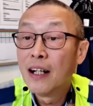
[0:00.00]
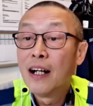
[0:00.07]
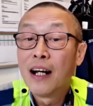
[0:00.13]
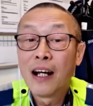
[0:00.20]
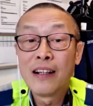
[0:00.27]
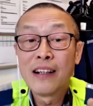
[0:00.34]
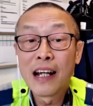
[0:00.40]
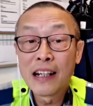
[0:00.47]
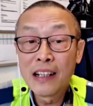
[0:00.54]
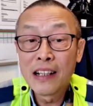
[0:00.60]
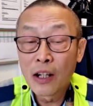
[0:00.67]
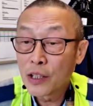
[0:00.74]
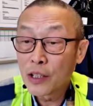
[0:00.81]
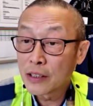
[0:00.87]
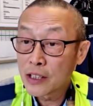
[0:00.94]
and they know
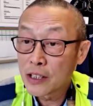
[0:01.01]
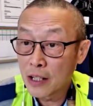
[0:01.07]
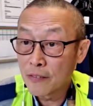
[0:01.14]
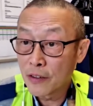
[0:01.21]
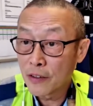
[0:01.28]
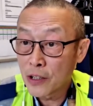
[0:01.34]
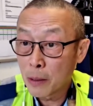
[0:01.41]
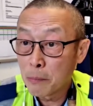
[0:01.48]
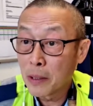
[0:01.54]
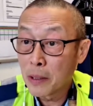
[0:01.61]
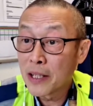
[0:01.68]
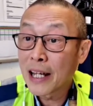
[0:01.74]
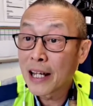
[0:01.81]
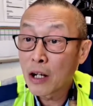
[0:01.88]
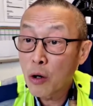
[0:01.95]
their telephone number, they
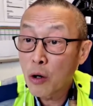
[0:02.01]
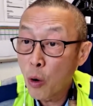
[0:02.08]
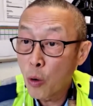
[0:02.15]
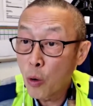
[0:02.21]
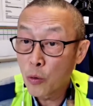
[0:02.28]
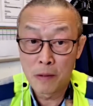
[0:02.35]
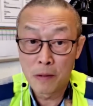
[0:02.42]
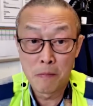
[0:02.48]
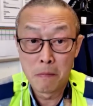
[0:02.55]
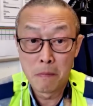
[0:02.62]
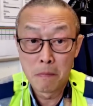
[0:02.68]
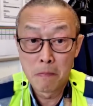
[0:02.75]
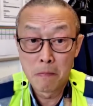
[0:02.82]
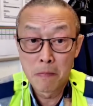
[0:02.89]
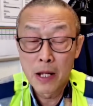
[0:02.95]
can call them.
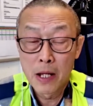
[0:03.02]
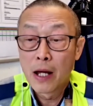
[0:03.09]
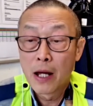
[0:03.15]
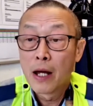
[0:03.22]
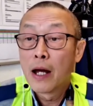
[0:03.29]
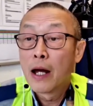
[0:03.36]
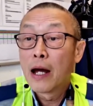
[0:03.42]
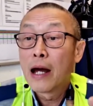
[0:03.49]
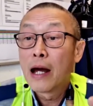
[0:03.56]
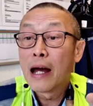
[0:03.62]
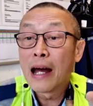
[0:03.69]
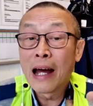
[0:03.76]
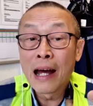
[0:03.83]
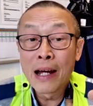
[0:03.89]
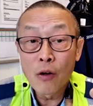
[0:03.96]

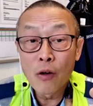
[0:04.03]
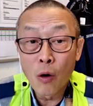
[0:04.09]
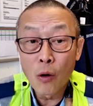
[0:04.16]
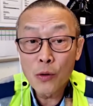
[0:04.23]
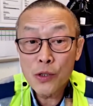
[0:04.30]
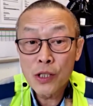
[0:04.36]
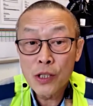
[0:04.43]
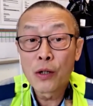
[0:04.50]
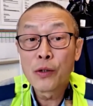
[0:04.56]
And also